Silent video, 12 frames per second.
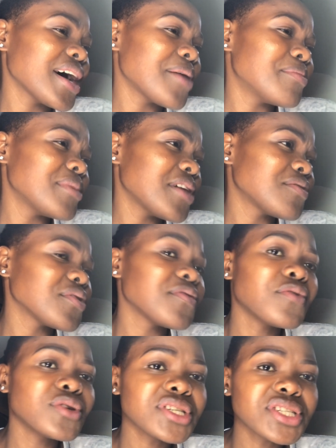i'm left with
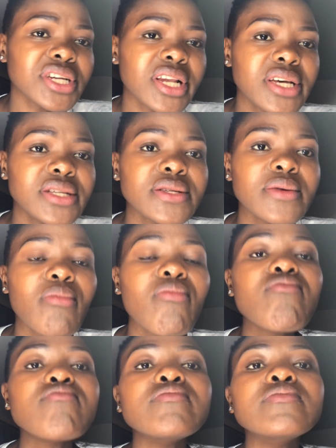40 shillings
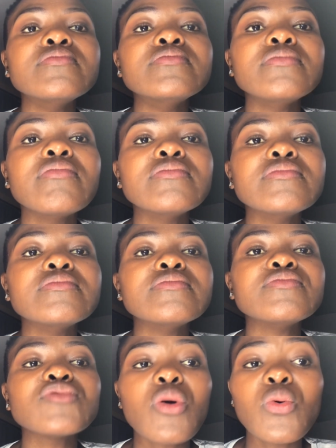um,
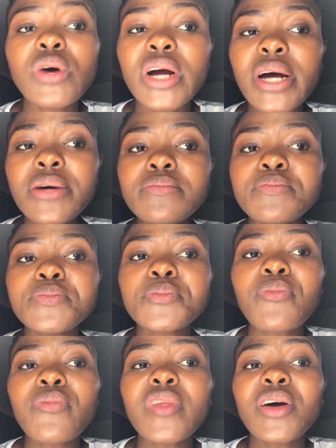unga
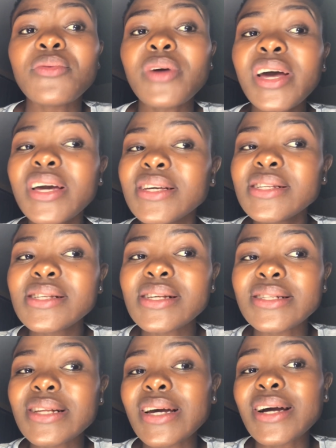rice
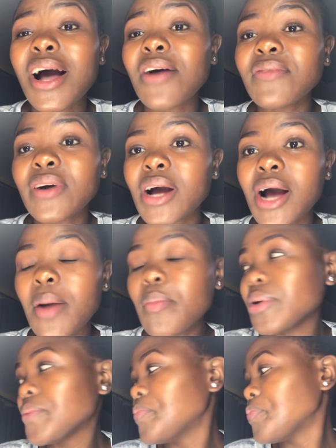is like half a cup
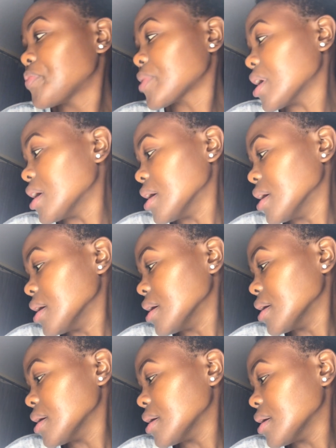
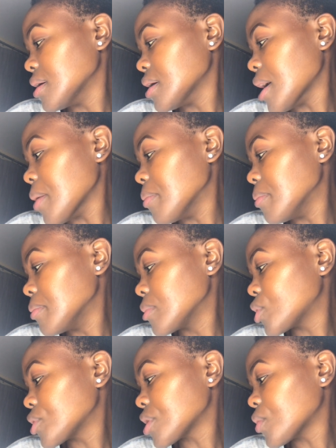uh, I'm
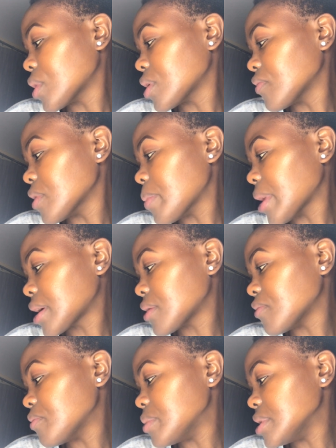cooking one of the packet
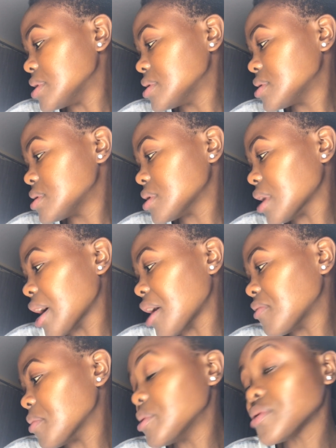of beans. I have
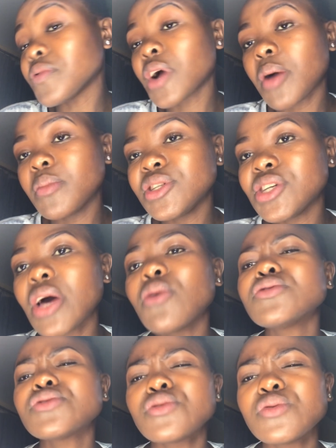a bit of cabbage. I
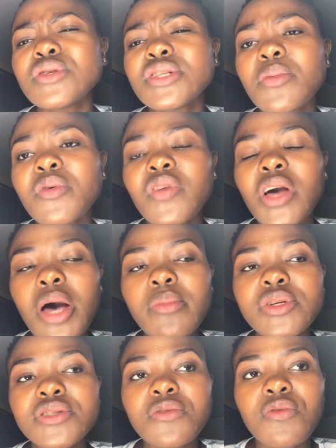also use some of the
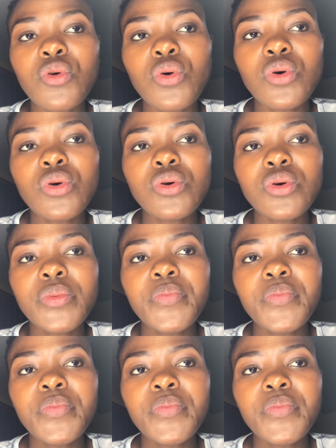cabbage for